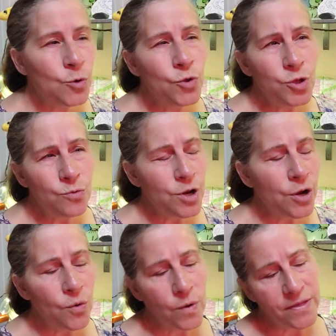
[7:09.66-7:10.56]
you
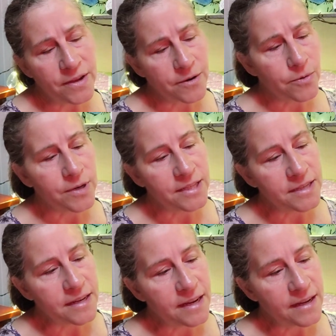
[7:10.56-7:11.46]
know when they're going
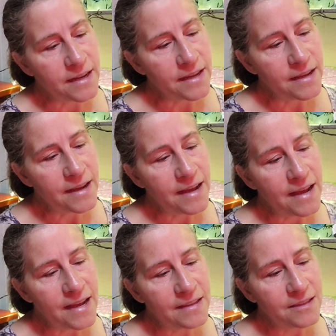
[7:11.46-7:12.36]
to die.
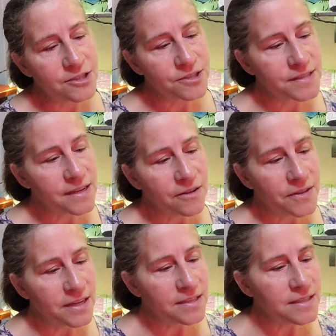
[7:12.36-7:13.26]
And Tercell
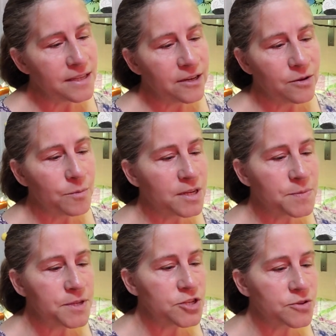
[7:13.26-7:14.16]
thinks, you know, it must
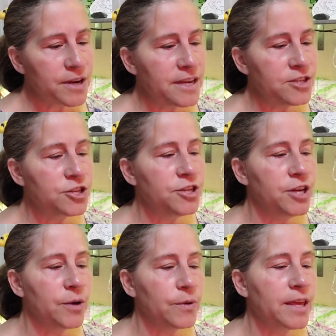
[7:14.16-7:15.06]
be strange
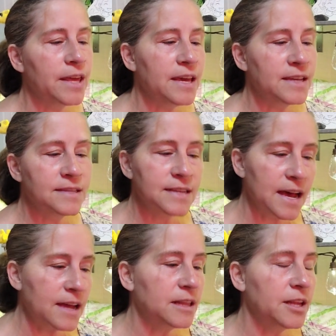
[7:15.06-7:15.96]
knowing
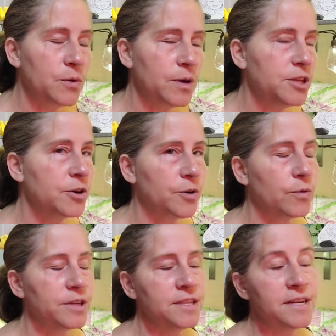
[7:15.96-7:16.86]
exactly when you're
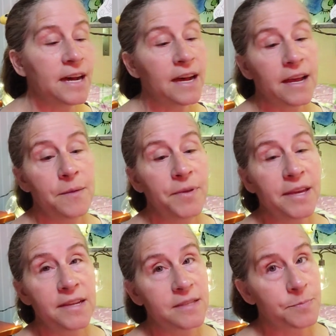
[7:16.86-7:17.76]
going to die,
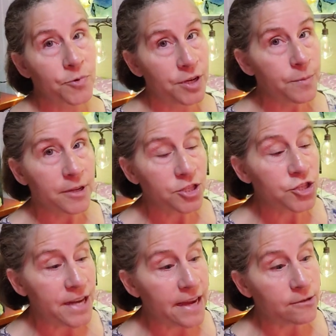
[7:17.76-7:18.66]
because pretty
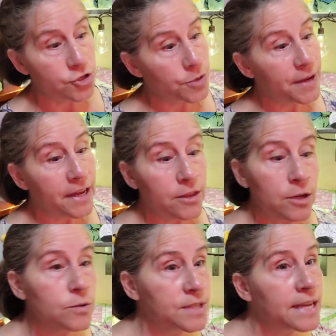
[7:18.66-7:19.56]
much now Germain
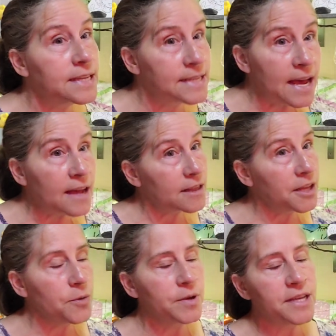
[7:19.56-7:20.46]
knows
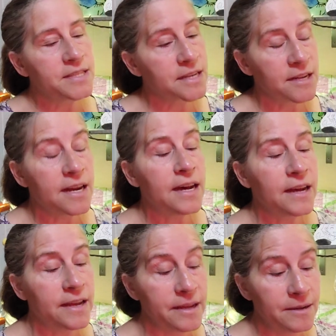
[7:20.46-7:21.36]
exactly when he's going to
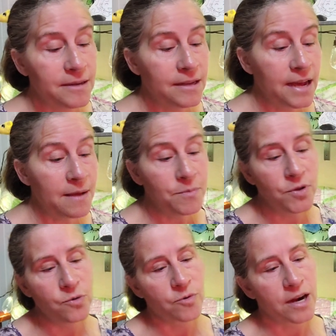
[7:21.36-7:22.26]
die, at
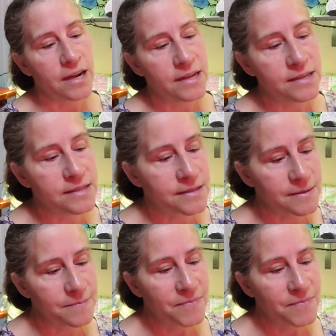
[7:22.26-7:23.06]
moonrise.